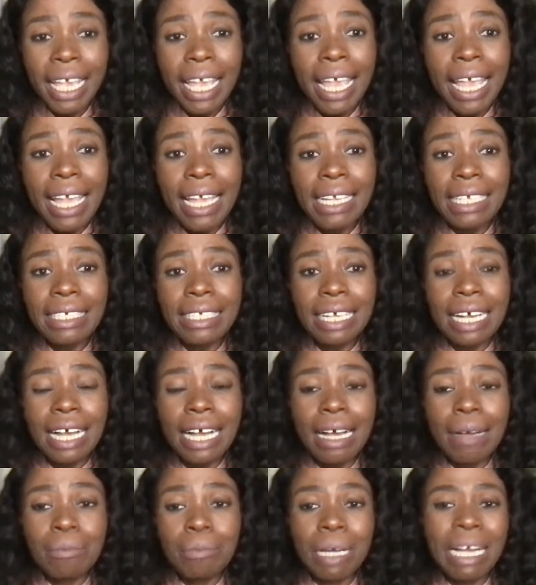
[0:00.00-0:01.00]
and
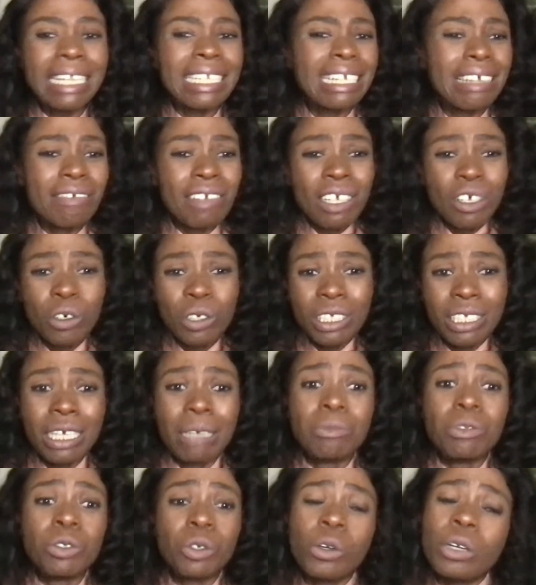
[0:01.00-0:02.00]
I never got
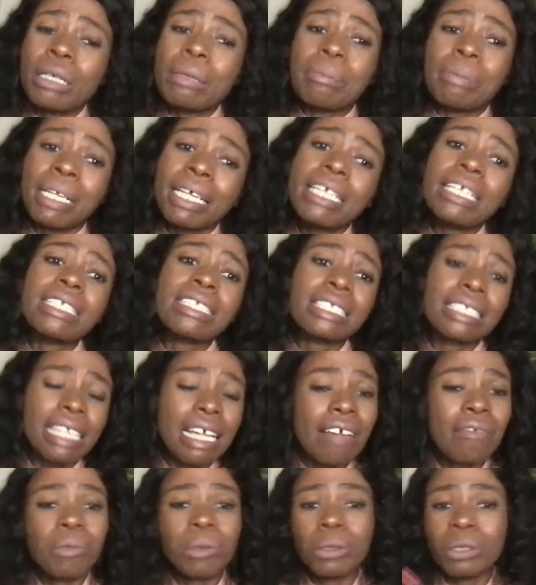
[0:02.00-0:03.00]
time to go and play and
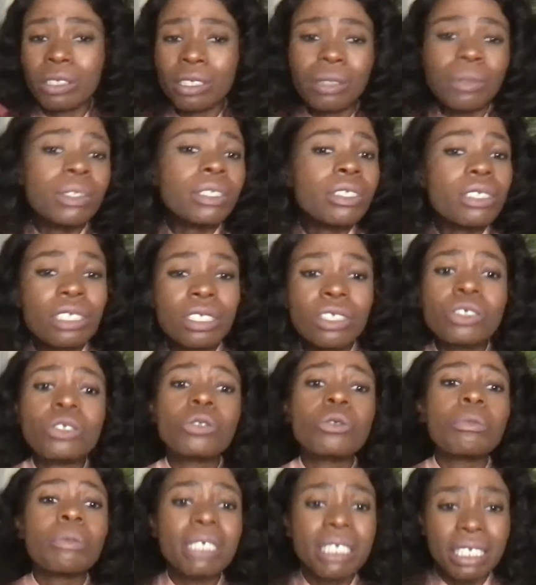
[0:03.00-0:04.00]
stuff, because there was
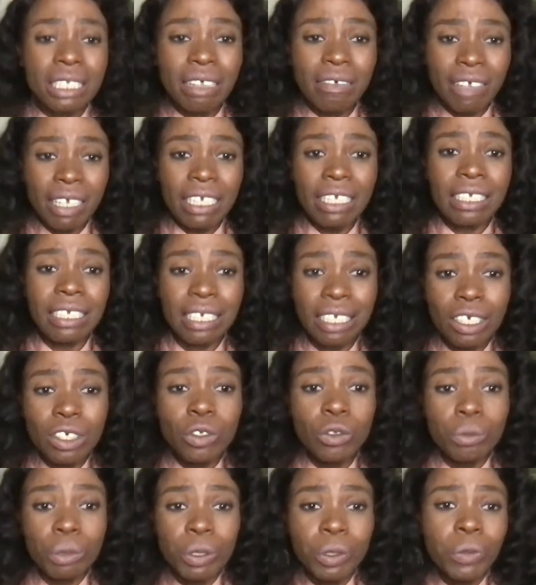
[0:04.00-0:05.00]
so much stuff I needed
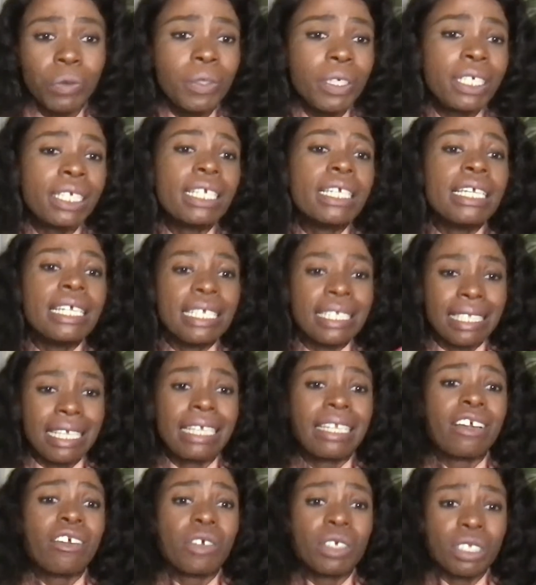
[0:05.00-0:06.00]
to be doing. It's
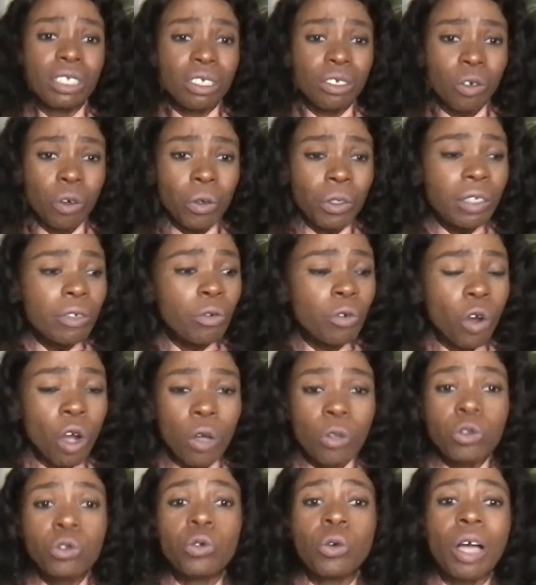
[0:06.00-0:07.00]
either I was going
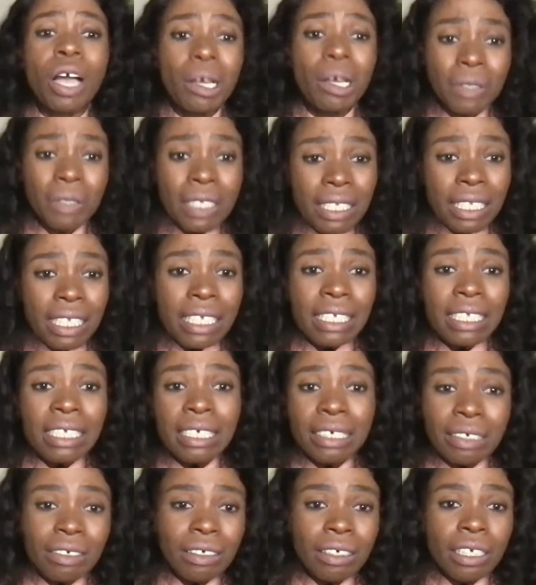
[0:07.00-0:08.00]
house to house
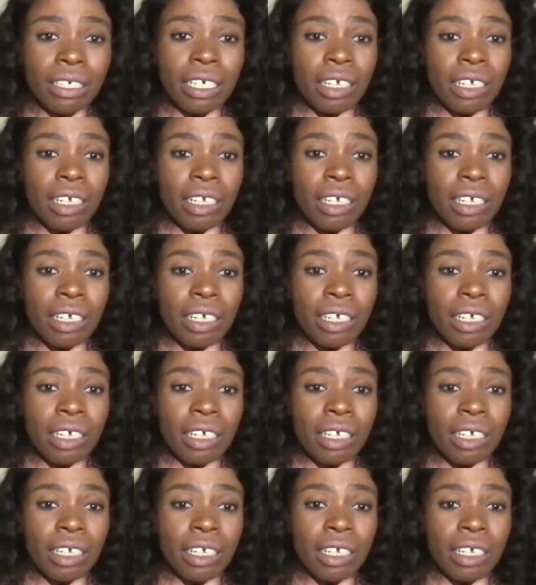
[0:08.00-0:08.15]
selling